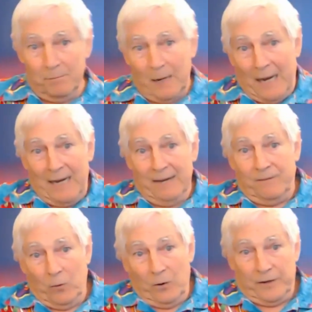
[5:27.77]
by and
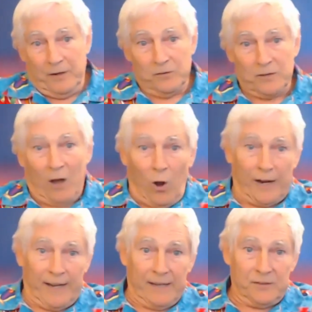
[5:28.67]
for adults
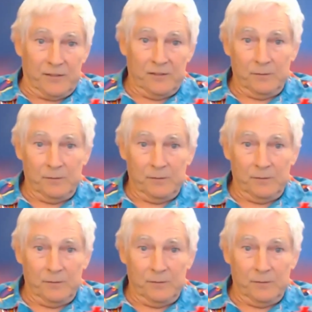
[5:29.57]
audience is